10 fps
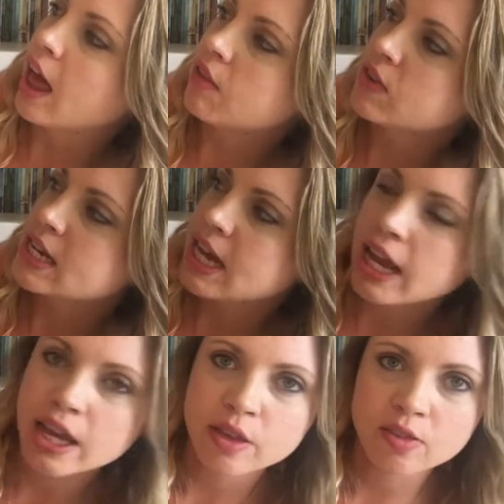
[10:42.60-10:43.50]
Alpha
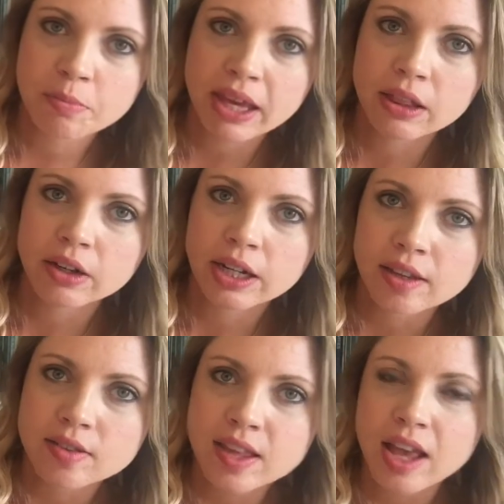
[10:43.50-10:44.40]
Tales Big
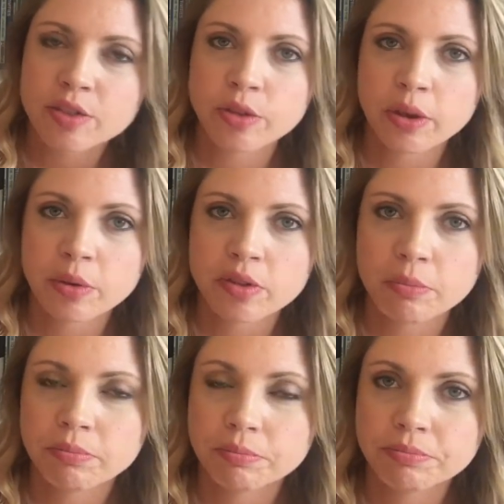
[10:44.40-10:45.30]
Learning Set. So there was
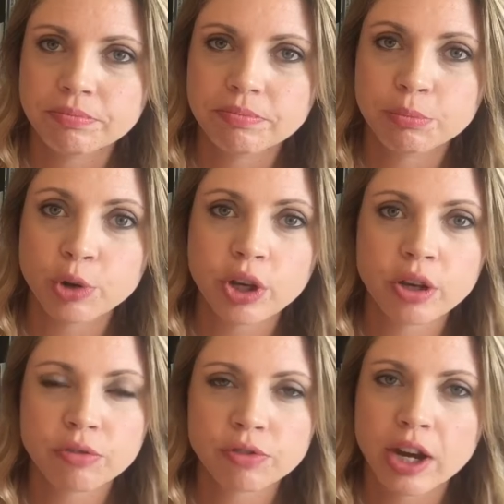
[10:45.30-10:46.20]
a
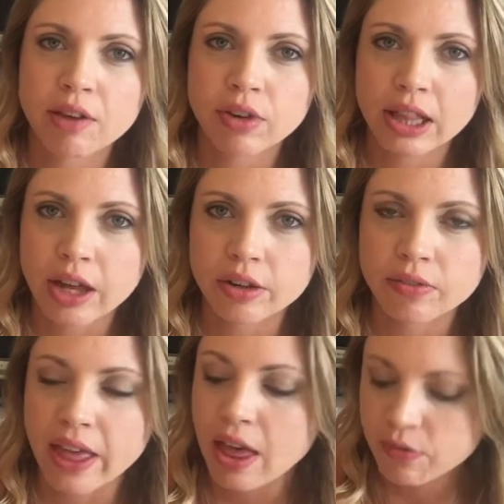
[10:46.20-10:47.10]
book for every letter
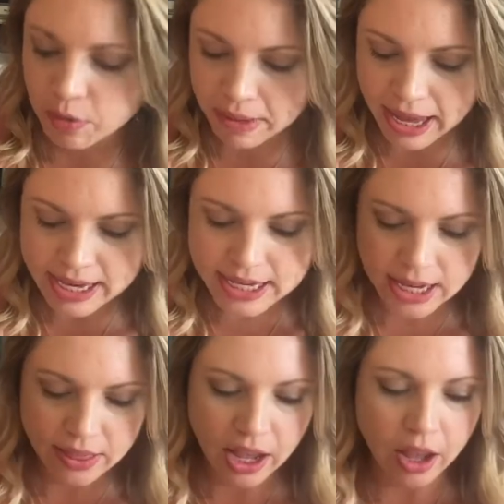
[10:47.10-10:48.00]
of the alphabet
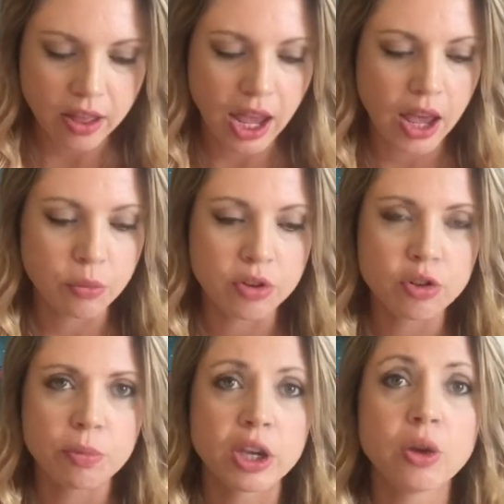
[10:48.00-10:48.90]
that were
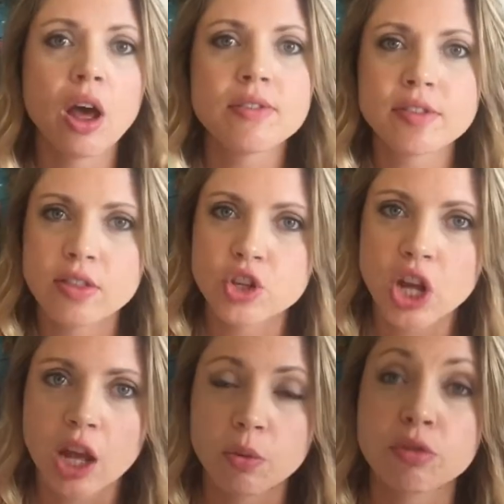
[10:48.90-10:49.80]
super cute. Obviously the
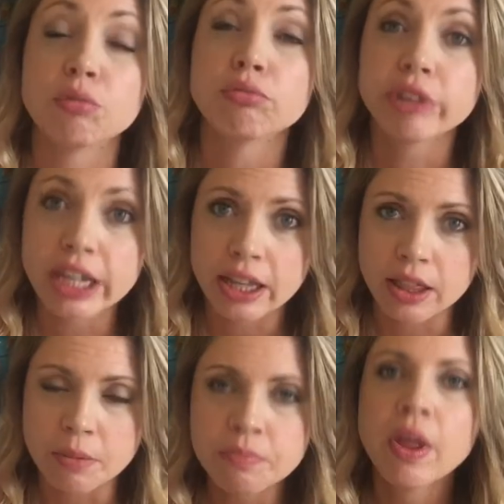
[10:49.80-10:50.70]
child wasn't reading
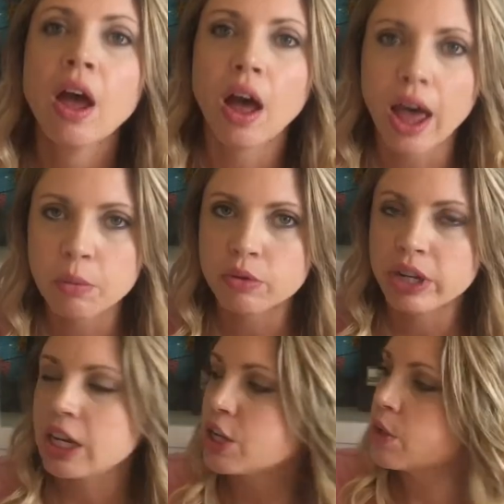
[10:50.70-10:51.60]
them. I would
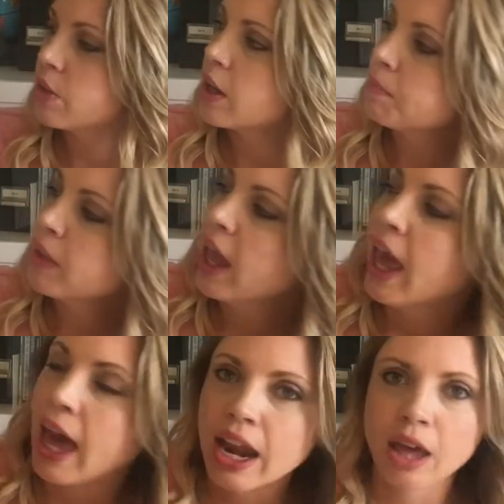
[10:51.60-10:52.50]
read it to them
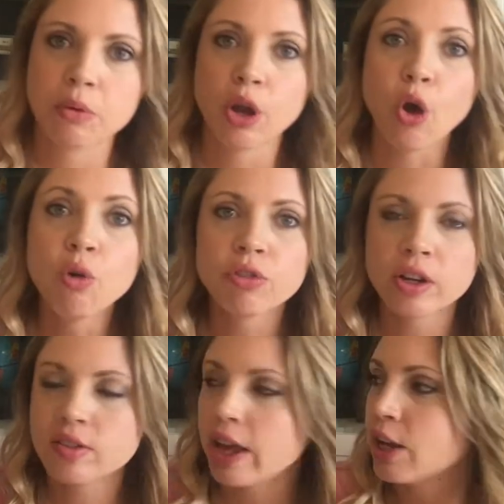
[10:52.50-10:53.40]
and I would over
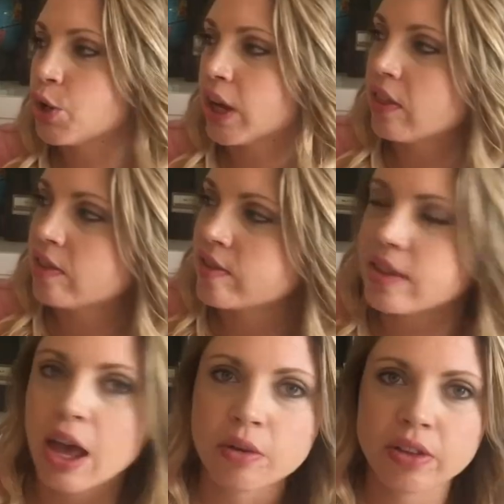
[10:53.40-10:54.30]
exaggerate the
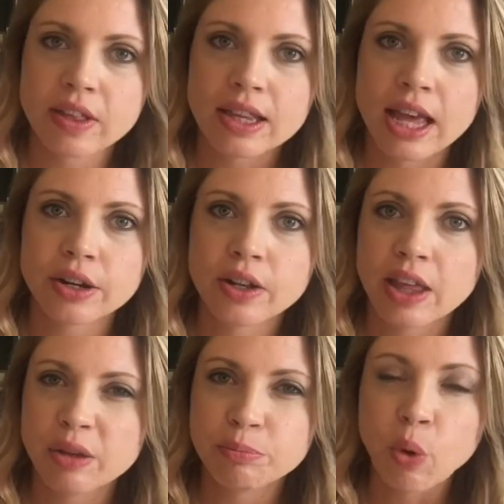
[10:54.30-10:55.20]
sound of the letter and
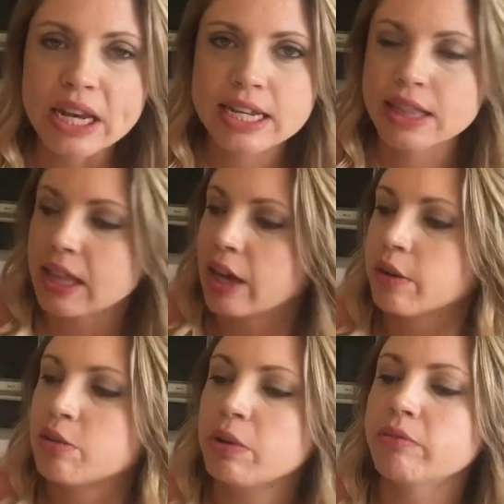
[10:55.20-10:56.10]
they'd point to the
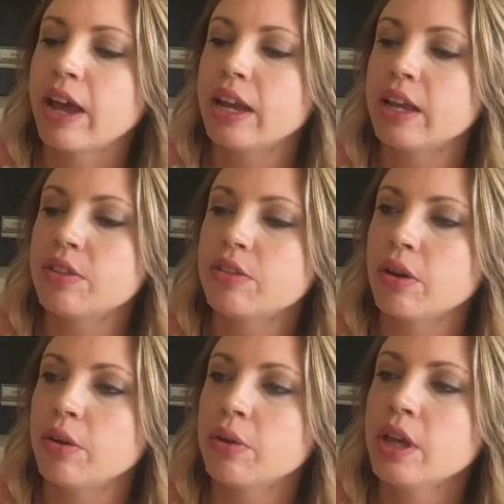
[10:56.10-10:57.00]
letter as we read it.
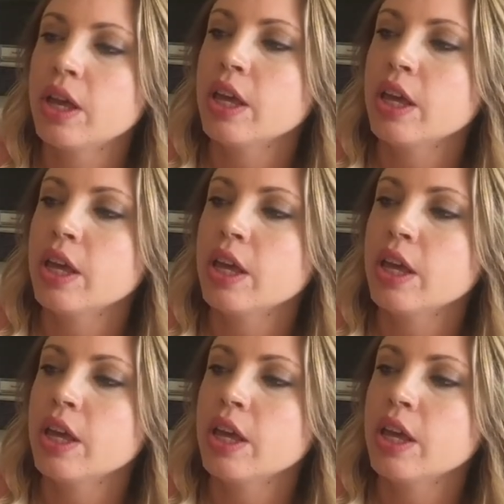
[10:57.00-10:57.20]
So